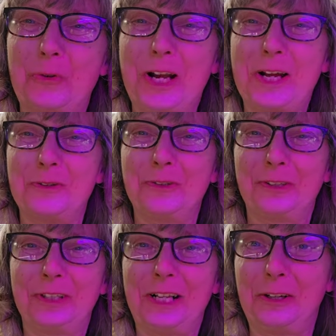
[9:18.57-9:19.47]
around
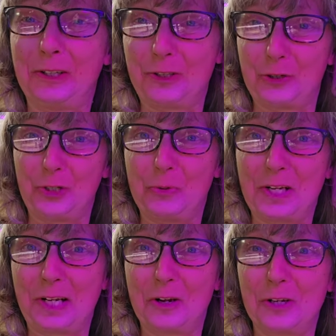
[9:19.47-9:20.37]
and I'm going to show you what
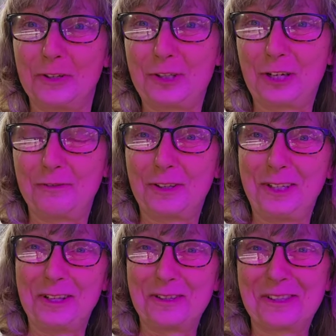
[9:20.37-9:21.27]
I got on the shelves on
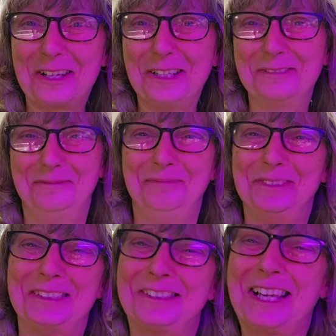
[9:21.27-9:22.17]
the other side.
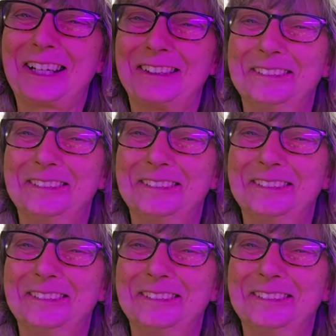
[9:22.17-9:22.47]
Just that.